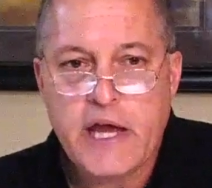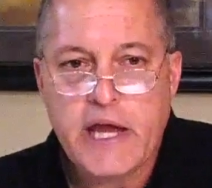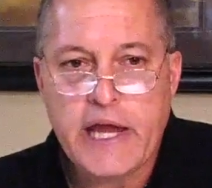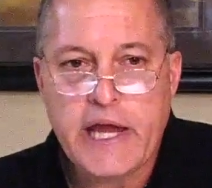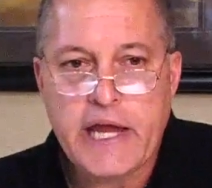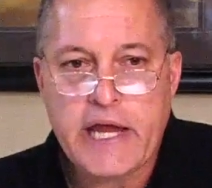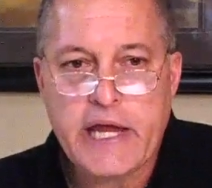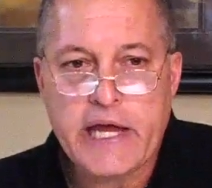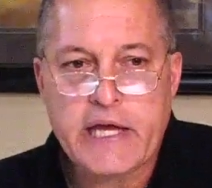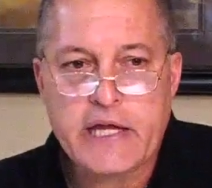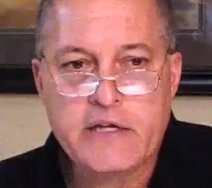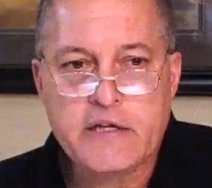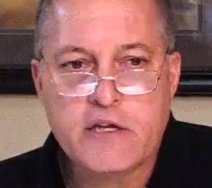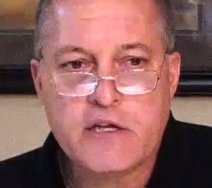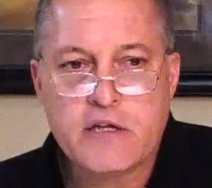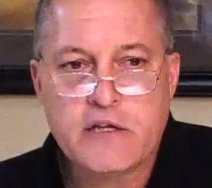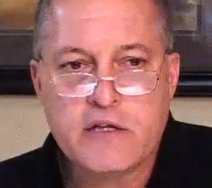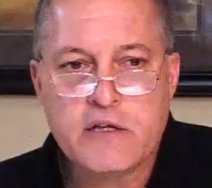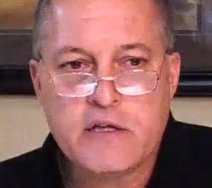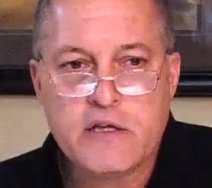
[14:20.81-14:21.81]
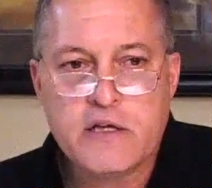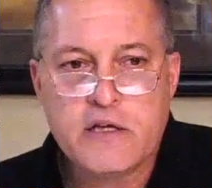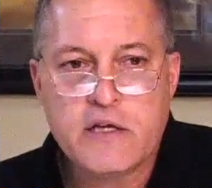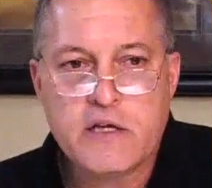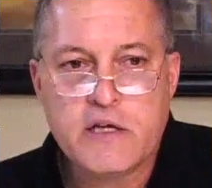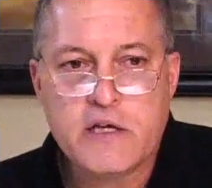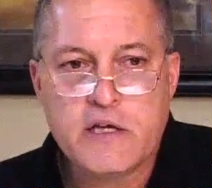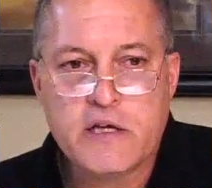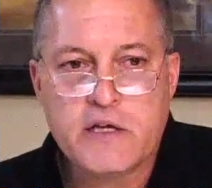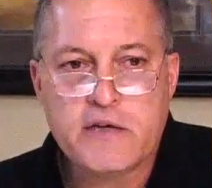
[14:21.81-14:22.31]
and
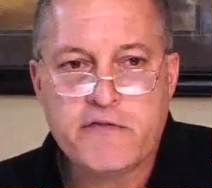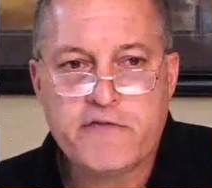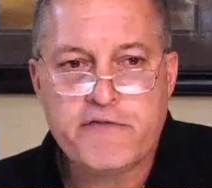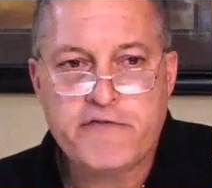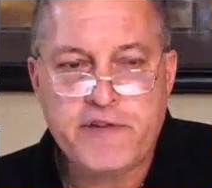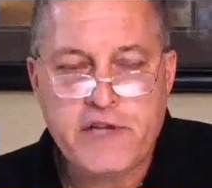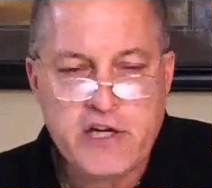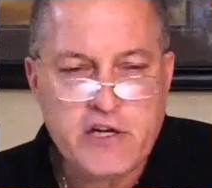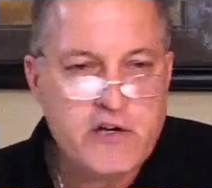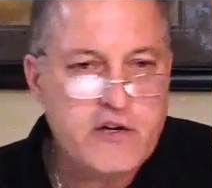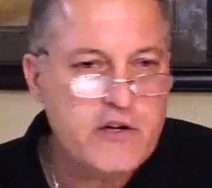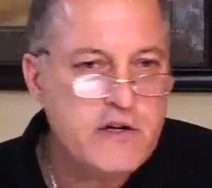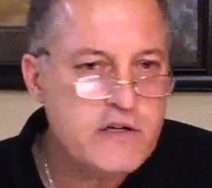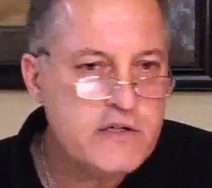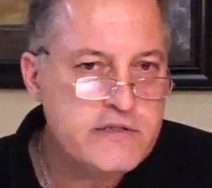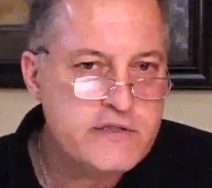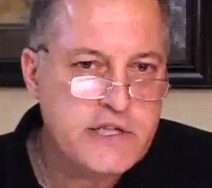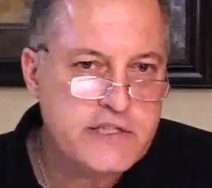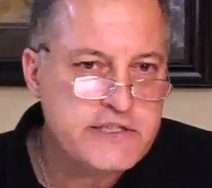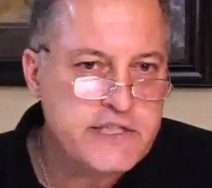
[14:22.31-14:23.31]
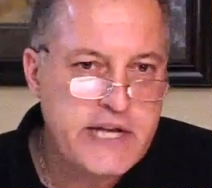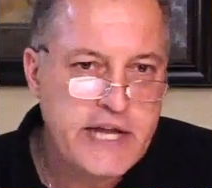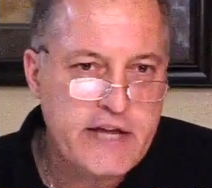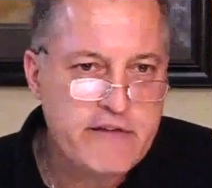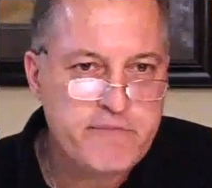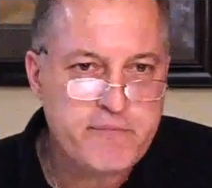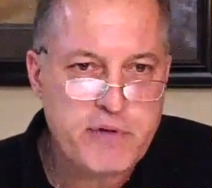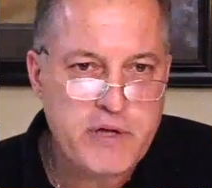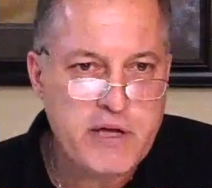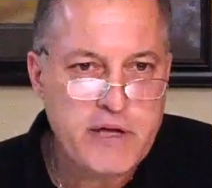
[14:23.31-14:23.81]
fear doesn't
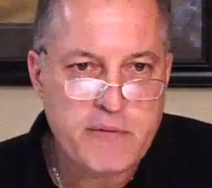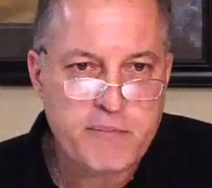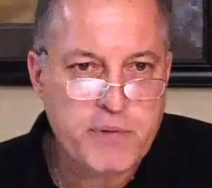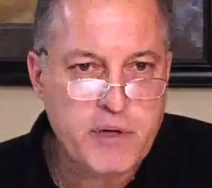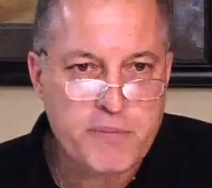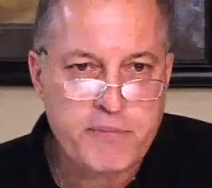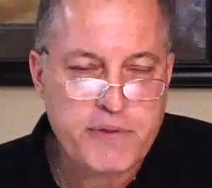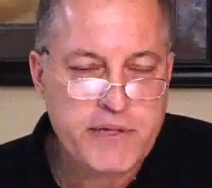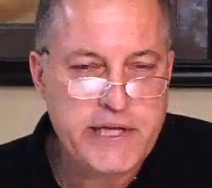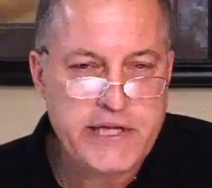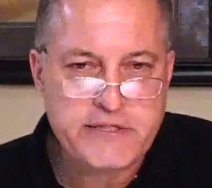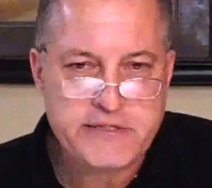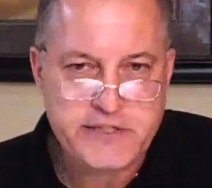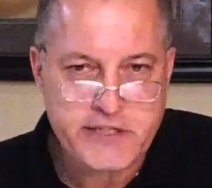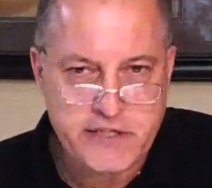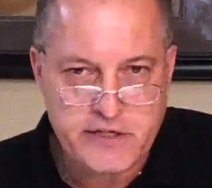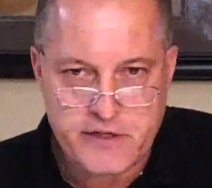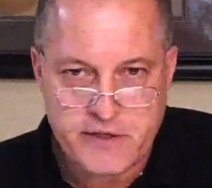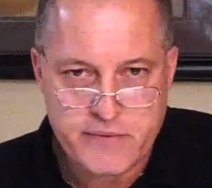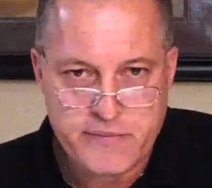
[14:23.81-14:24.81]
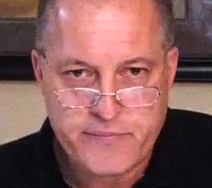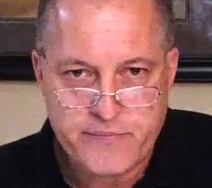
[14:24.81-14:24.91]
have a, a place here.